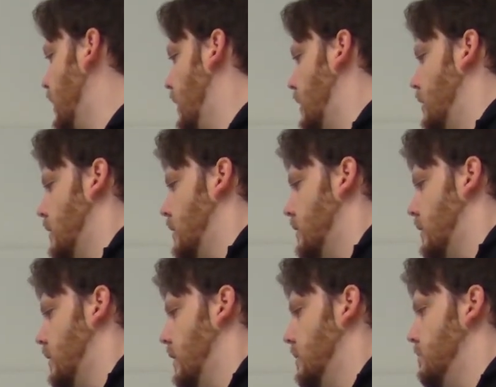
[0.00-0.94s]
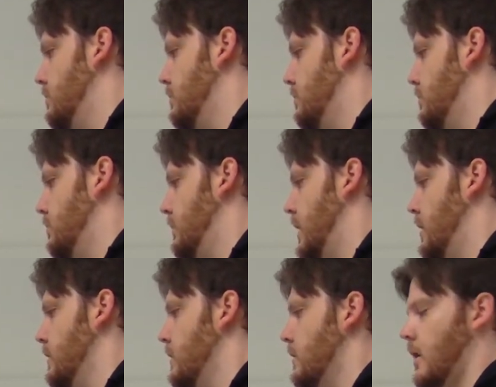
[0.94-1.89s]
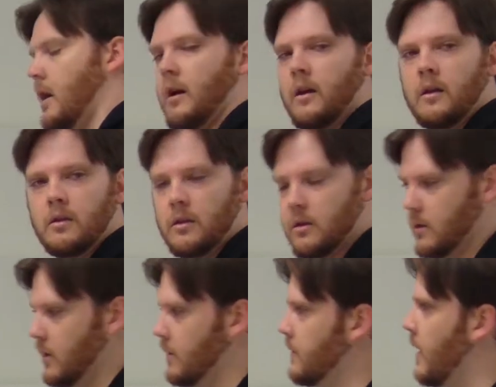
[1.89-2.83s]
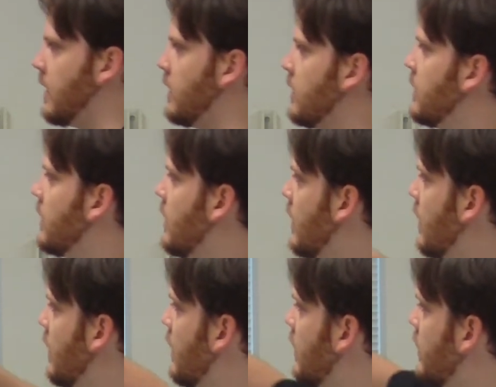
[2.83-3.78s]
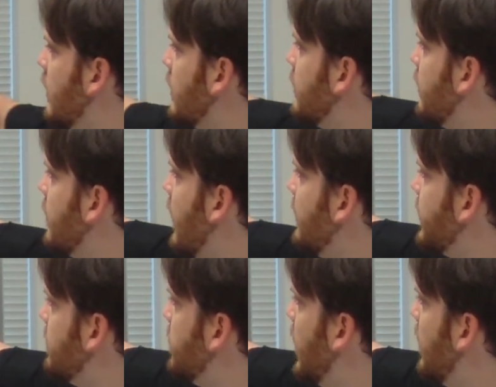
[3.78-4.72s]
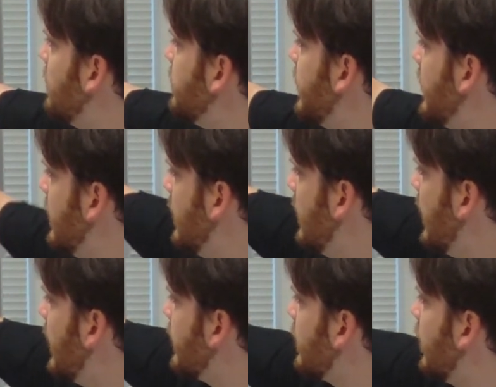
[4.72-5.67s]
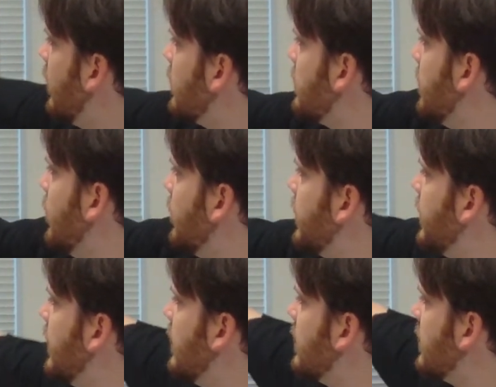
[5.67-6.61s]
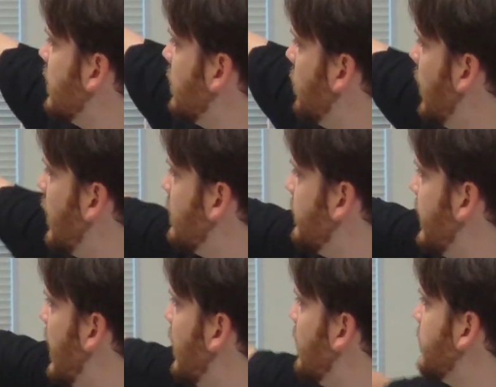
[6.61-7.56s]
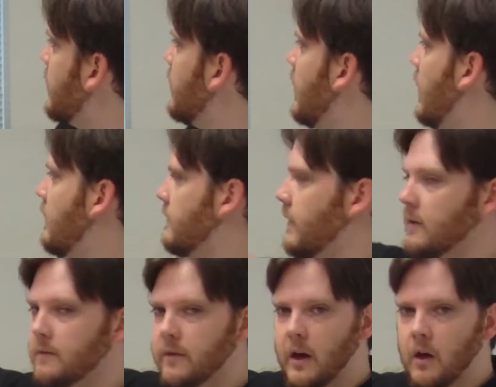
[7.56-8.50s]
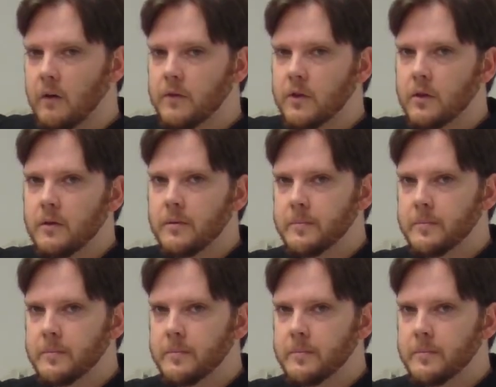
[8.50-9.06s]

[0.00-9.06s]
you can see a metered height to the right. You can turn off the pump and close both these water valves and vent valves.